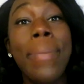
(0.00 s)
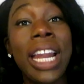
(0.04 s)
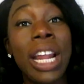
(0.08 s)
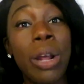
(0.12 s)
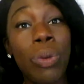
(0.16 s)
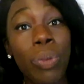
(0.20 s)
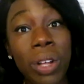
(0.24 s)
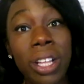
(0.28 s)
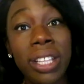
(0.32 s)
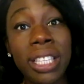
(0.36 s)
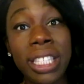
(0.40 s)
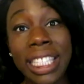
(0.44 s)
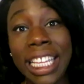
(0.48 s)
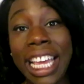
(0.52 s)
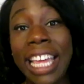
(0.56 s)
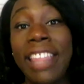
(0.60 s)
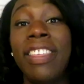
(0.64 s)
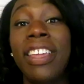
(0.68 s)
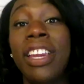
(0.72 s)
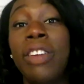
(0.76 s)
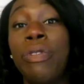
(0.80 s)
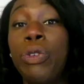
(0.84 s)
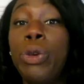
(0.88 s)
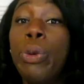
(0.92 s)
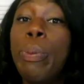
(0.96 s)
But I will
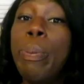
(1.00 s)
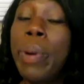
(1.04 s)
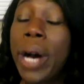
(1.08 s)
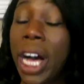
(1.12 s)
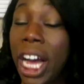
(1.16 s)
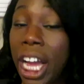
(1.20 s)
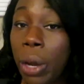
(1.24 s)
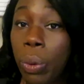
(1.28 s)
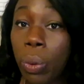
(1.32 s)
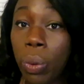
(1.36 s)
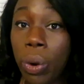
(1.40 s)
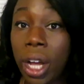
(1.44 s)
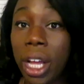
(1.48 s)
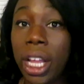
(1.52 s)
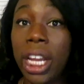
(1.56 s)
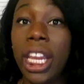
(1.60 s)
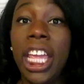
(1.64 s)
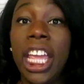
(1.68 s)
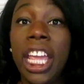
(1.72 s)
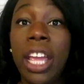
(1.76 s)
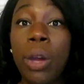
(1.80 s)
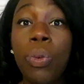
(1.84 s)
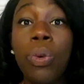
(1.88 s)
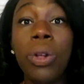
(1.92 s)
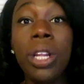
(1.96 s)
say that if you buy
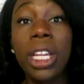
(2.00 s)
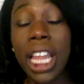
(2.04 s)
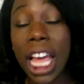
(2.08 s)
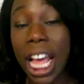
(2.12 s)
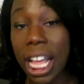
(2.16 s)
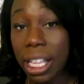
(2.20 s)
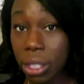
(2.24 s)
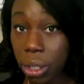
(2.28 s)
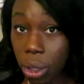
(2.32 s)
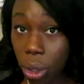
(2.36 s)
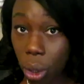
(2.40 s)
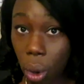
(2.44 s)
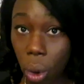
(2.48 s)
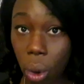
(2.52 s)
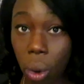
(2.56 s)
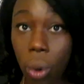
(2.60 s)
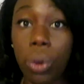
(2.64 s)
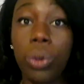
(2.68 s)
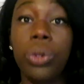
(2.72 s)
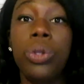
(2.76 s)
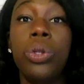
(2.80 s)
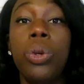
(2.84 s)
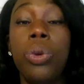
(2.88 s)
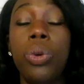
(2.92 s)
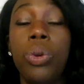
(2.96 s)
one, it will last the
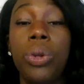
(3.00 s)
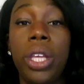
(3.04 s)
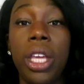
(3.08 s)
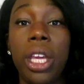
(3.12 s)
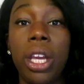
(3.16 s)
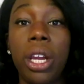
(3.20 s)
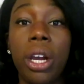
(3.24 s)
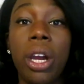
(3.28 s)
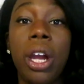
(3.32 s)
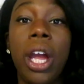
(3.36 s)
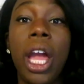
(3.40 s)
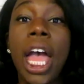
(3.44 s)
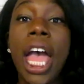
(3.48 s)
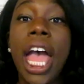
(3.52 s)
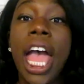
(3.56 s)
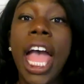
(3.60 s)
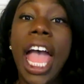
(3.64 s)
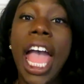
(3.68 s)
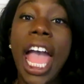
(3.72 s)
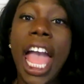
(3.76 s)
whole school year